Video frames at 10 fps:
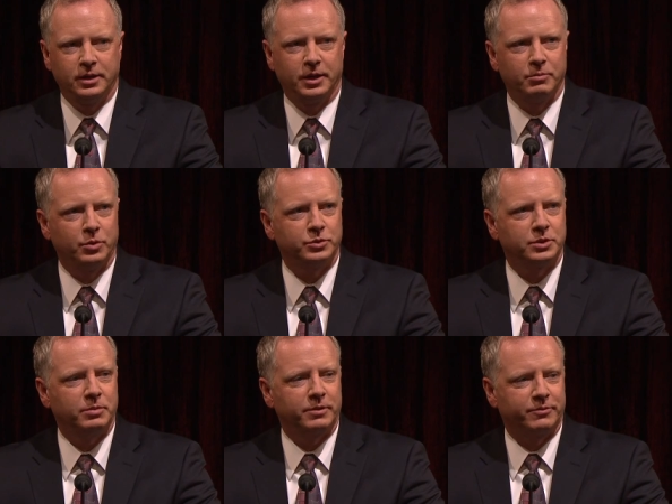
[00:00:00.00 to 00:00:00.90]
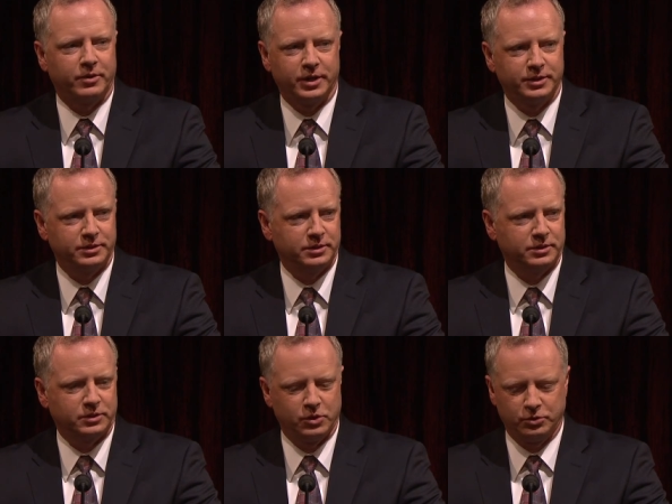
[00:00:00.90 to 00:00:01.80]
and most of my
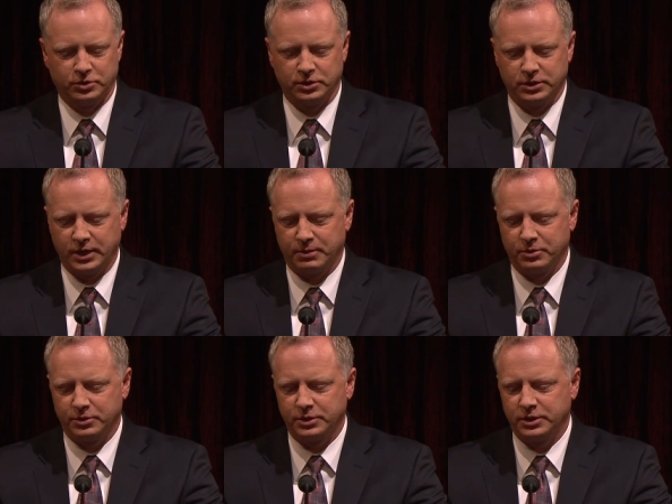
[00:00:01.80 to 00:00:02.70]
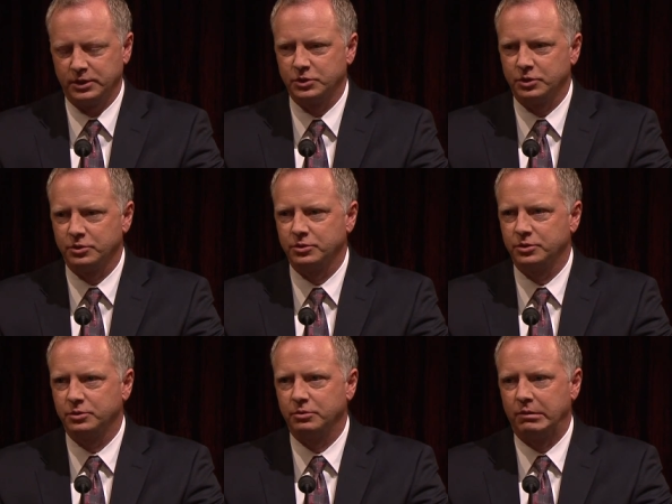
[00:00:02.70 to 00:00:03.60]
friends, coaches, neighbors,
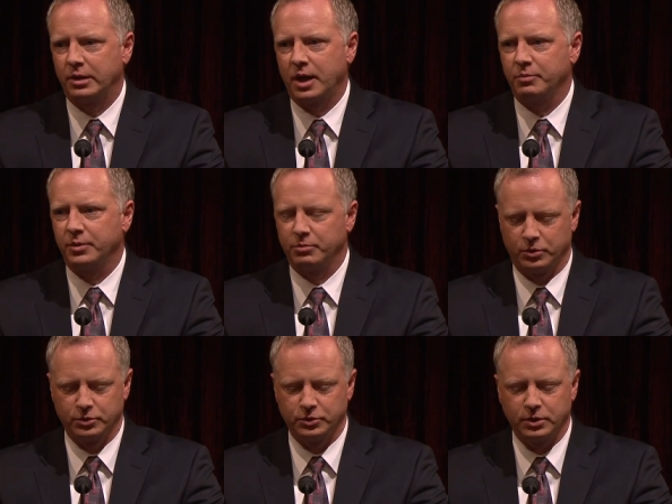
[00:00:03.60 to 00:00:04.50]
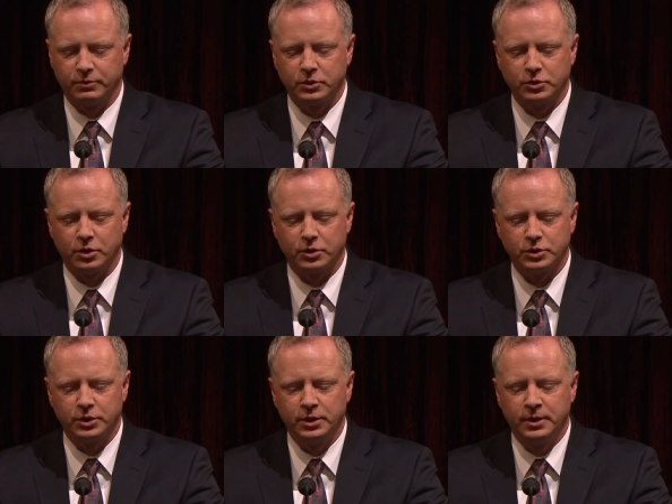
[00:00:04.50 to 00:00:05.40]
teachers were not members of the
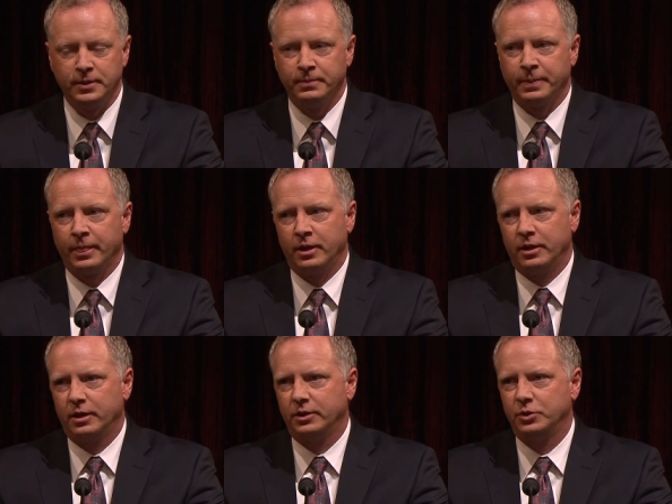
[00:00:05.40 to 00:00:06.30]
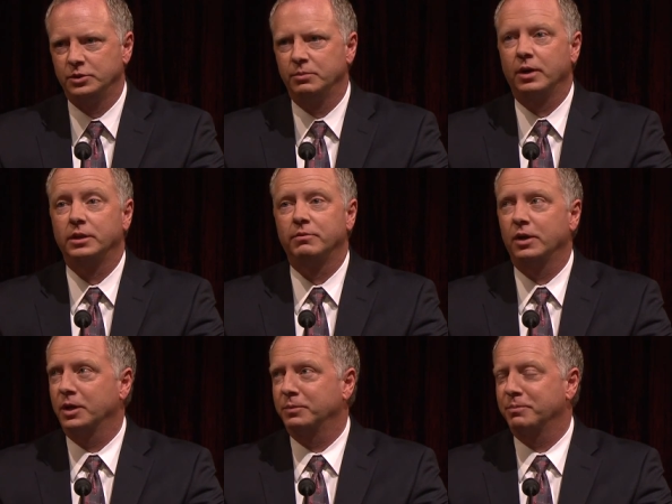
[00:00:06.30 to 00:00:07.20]
church. And using my
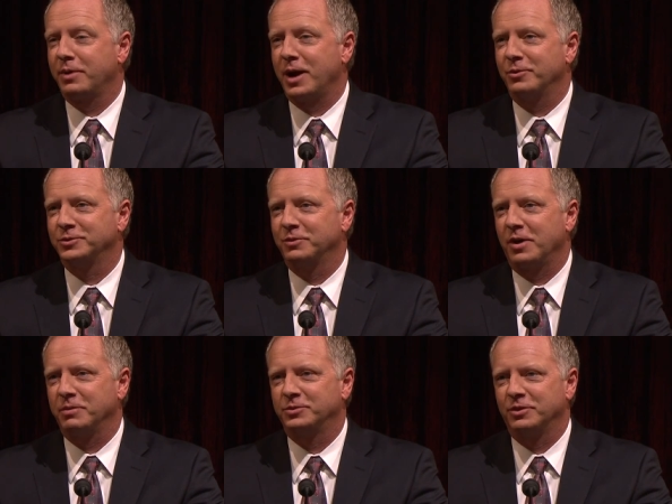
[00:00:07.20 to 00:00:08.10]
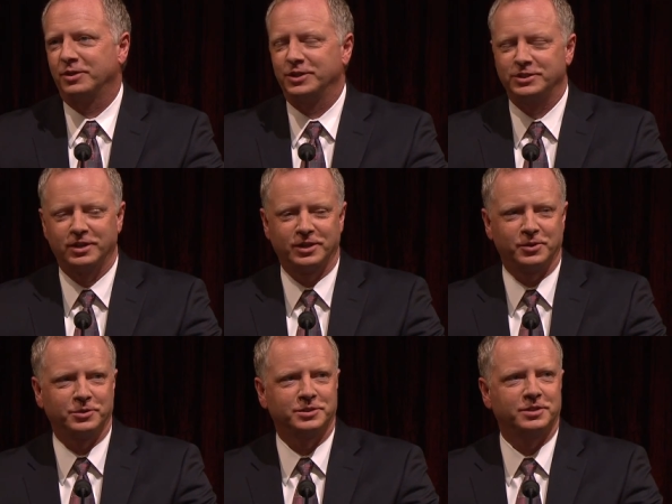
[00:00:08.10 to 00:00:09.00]
developing powers of observation, I
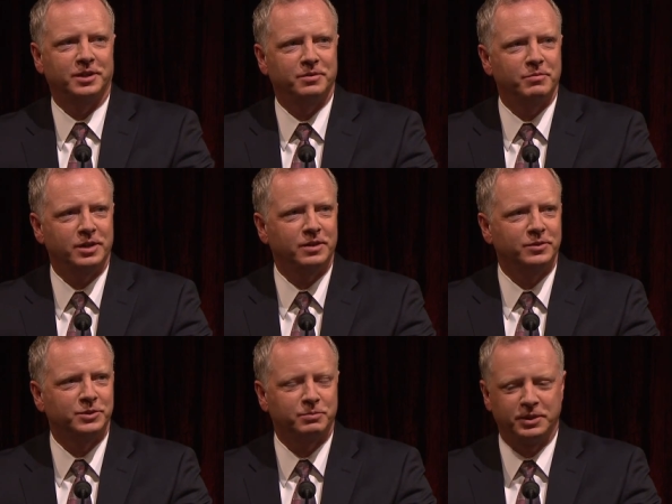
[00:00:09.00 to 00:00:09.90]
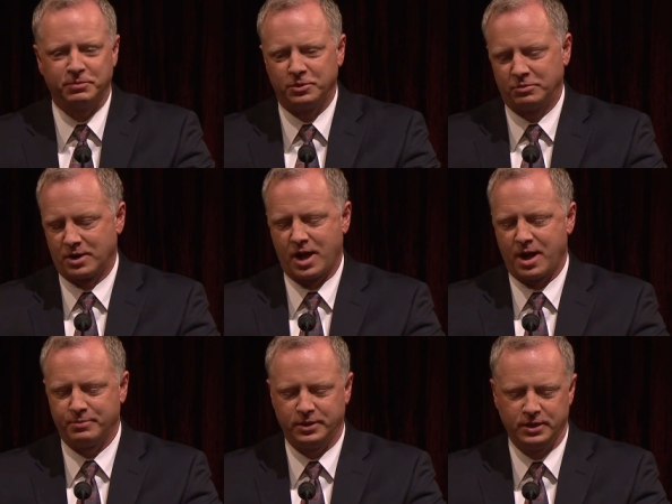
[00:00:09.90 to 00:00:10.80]
noticed that many of these people were
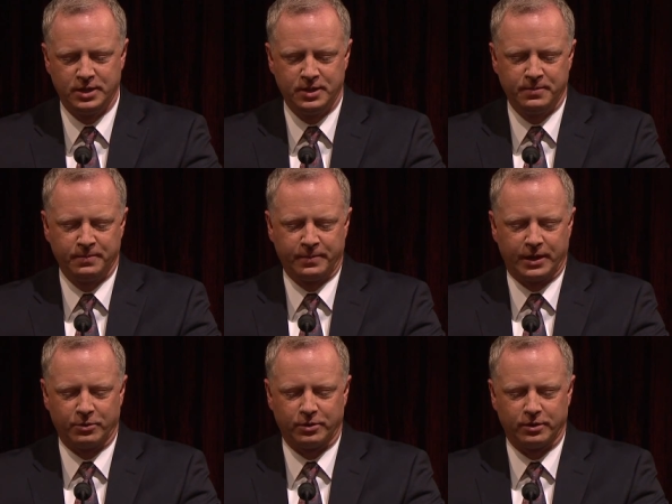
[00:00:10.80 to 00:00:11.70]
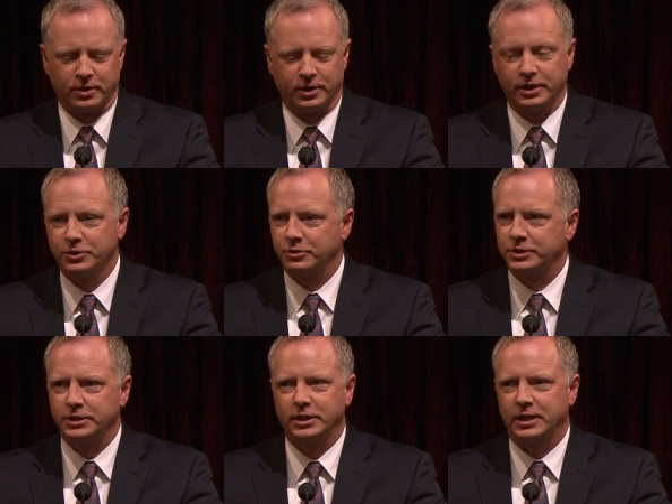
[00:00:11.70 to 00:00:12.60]
happy. They were uh,
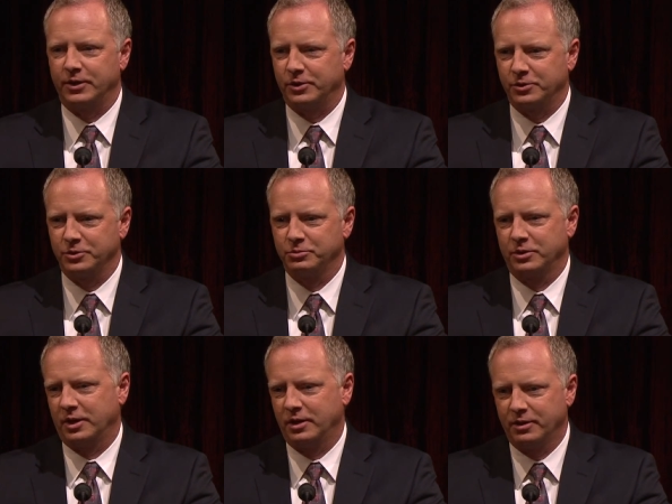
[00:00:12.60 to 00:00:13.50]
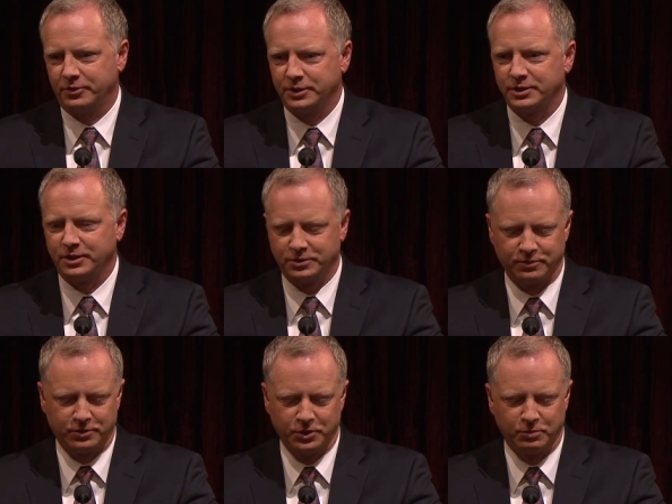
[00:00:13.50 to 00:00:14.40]
interesting characters with a healthy sense
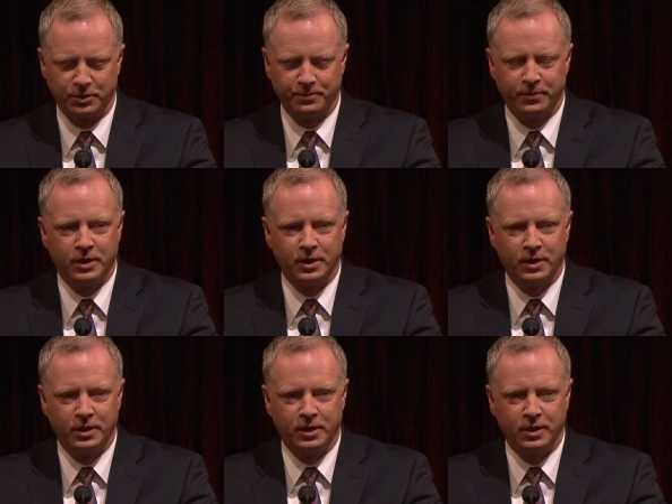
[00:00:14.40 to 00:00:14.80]
of humor.